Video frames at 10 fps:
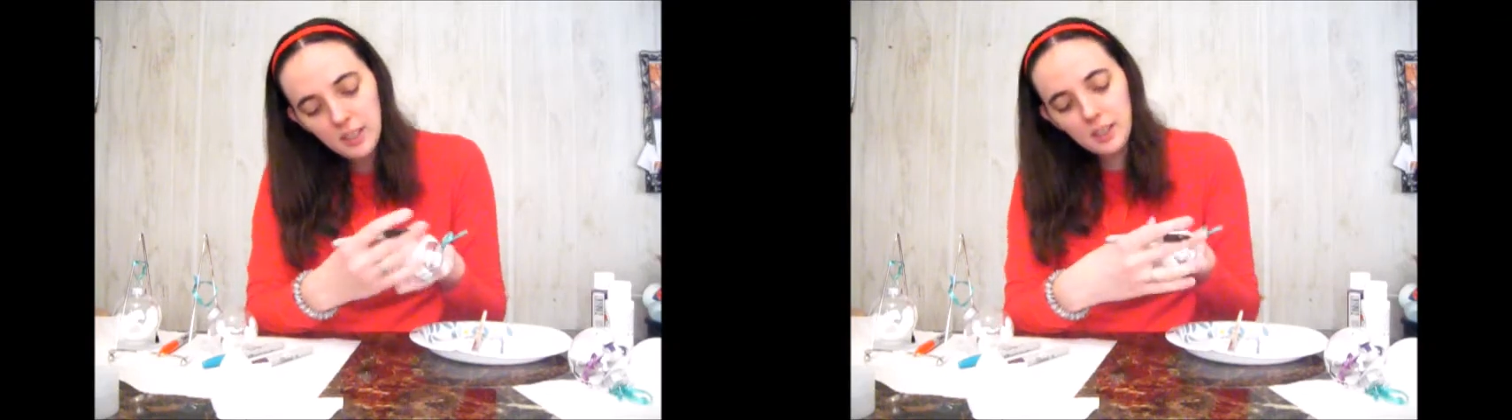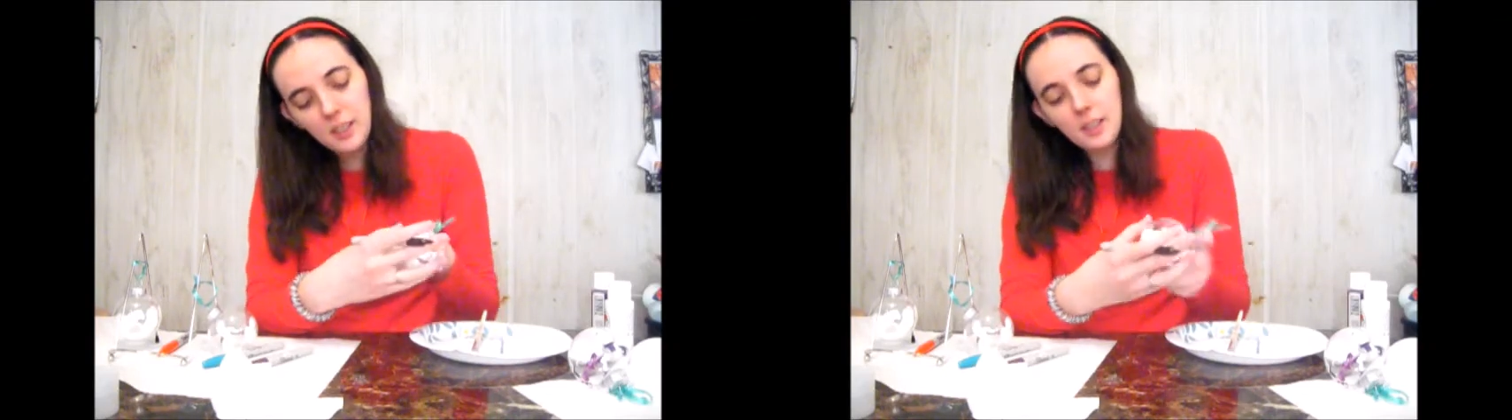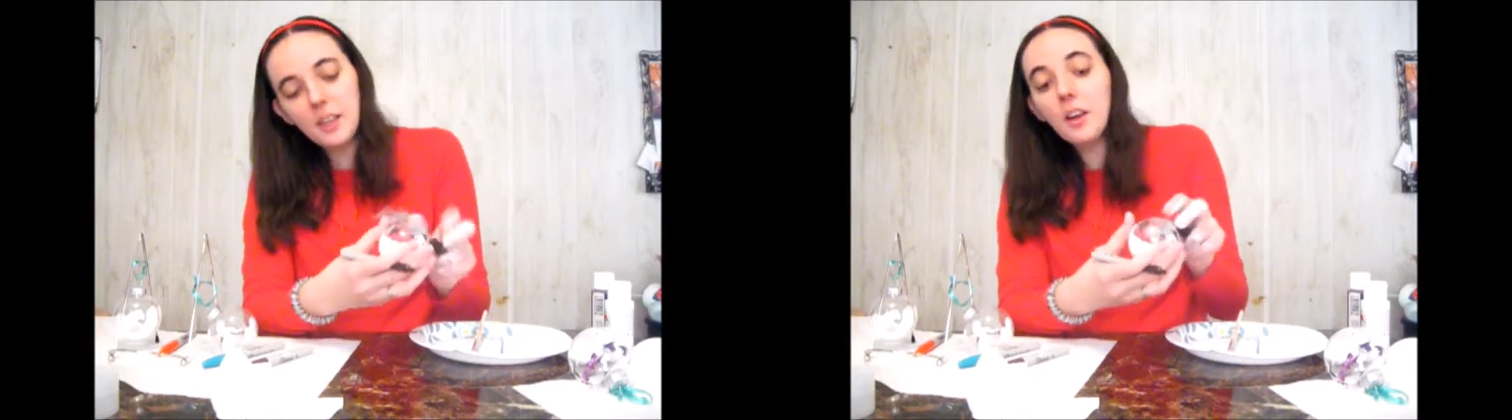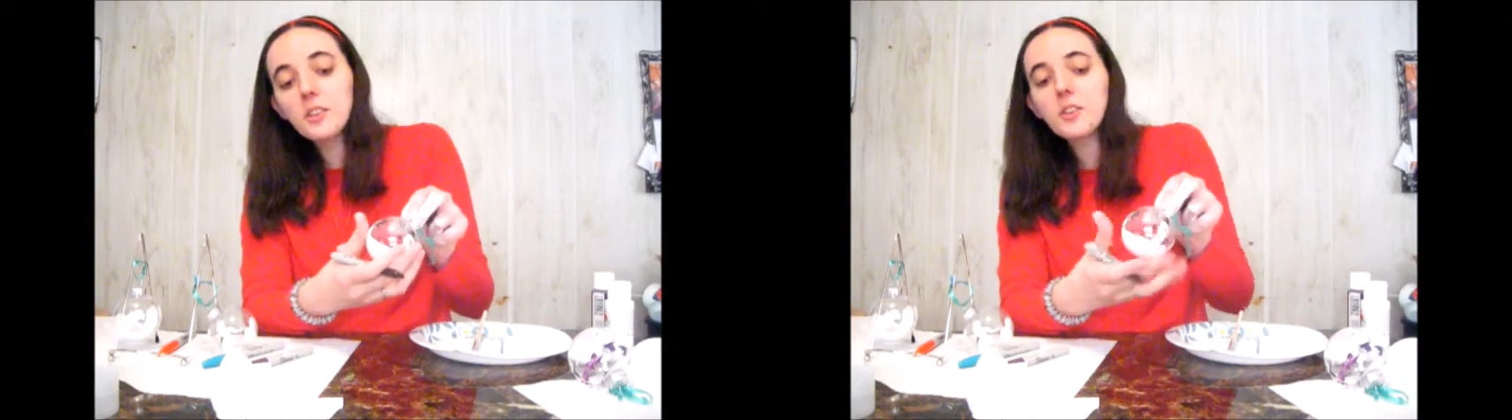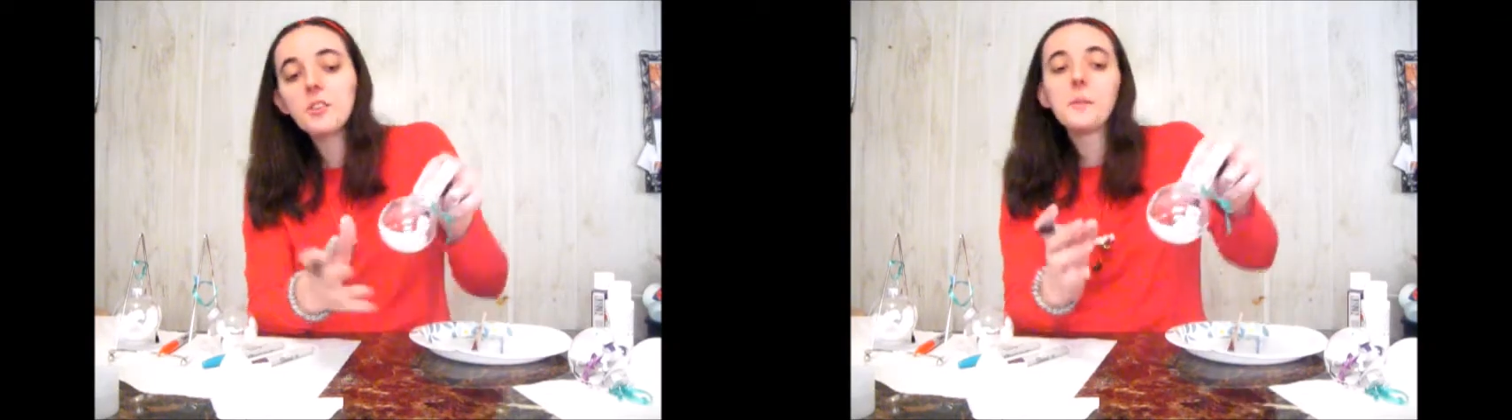Okay, now all
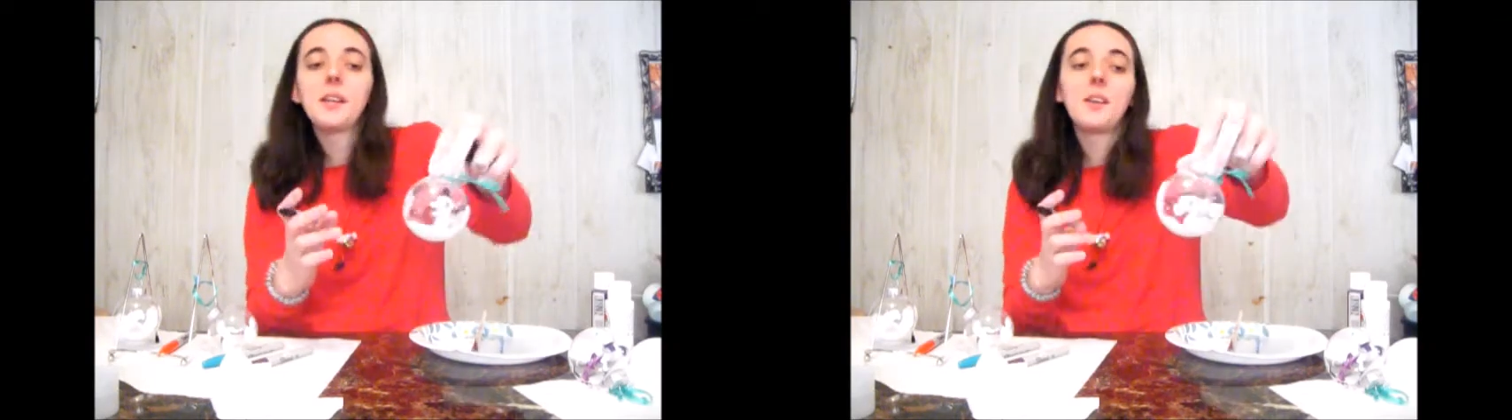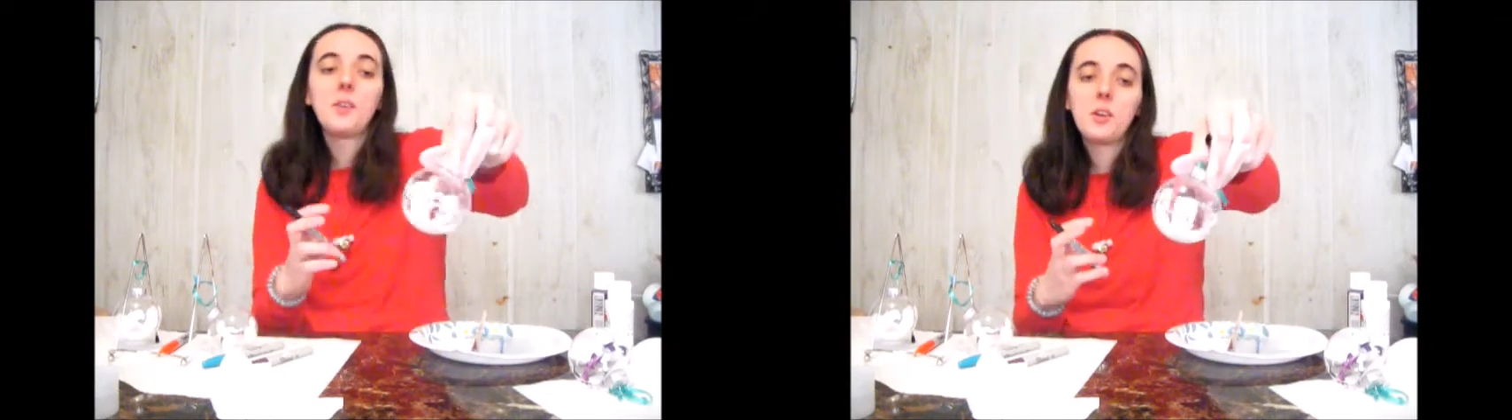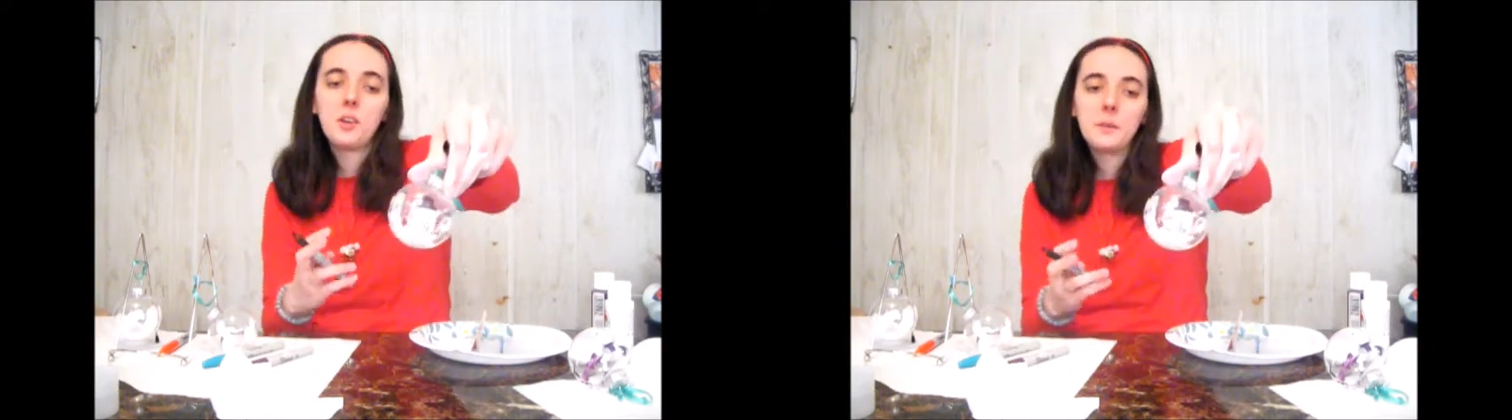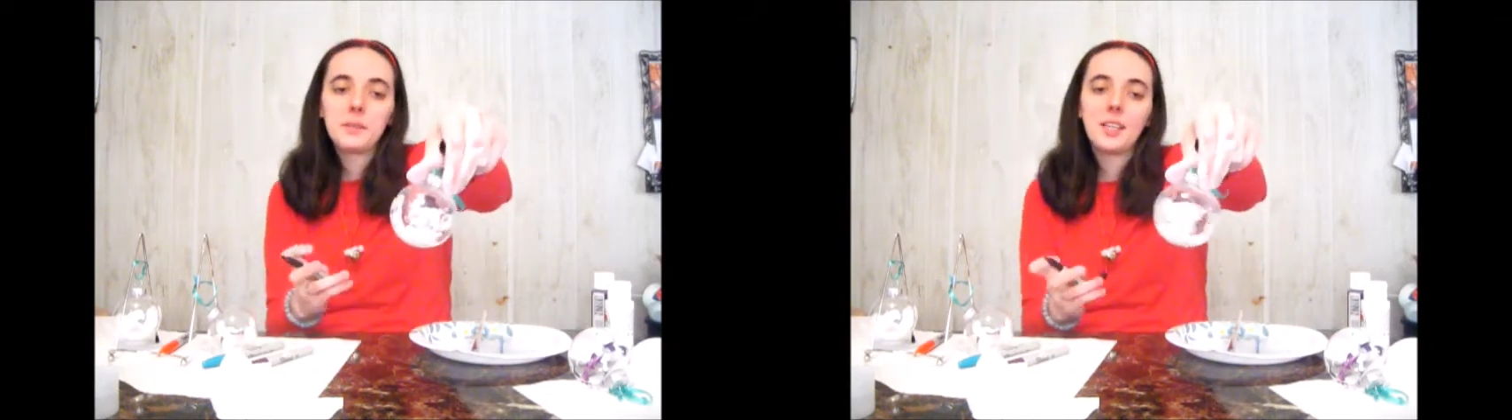your snowmen have arms,